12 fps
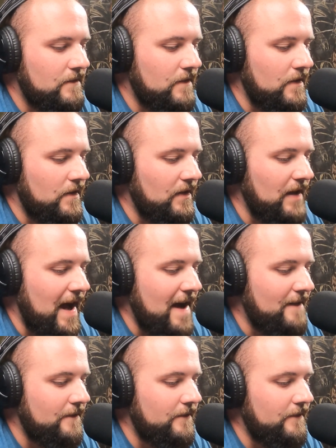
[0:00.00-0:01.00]
the
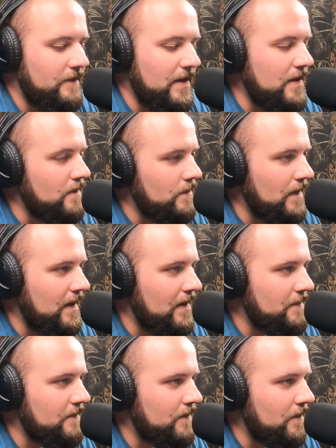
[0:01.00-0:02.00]
live video
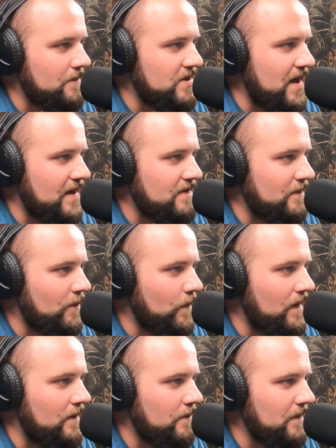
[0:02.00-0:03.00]
cam from Jackson Hole,
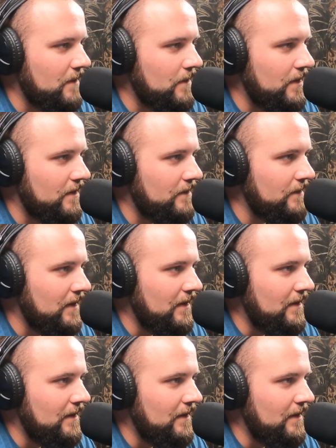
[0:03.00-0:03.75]
Wyoming, where they're